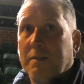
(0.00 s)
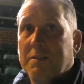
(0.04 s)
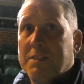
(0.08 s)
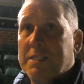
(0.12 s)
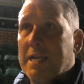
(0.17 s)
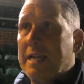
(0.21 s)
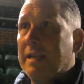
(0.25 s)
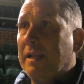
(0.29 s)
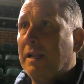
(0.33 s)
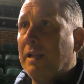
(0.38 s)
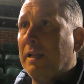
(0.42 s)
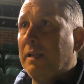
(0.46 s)

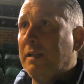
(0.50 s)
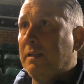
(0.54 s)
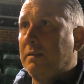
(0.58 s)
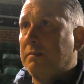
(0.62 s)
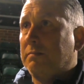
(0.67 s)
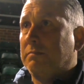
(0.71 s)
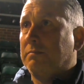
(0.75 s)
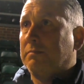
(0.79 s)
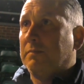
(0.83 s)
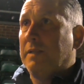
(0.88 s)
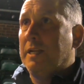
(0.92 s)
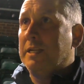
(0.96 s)
technically,
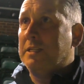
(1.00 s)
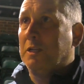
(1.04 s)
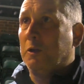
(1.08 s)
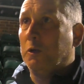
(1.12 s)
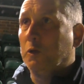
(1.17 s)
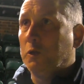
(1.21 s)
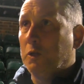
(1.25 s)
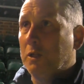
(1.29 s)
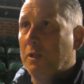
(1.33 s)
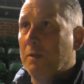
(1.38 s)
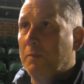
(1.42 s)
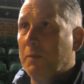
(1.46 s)
isn't
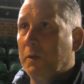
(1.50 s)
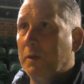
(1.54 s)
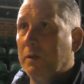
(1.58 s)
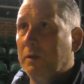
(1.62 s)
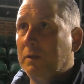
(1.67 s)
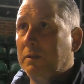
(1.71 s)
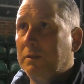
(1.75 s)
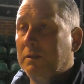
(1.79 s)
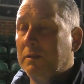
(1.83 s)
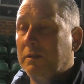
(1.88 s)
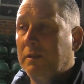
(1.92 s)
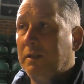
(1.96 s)
good on the
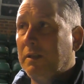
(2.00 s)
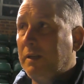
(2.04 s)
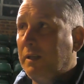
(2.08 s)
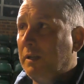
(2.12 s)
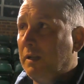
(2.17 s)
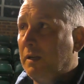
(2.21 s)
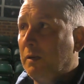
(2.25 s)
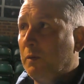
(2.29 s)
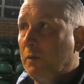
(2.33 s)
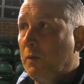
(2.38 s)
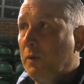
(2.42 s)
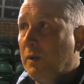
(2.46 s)
ball.
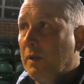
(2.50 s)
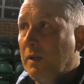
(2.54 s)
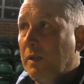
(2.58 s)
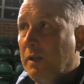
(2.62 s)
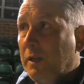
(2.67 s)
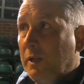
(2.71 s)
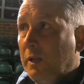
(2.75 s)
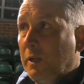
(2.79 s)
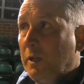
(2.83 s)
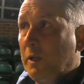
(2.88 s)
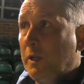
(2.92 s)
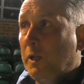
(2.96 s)
You know, you,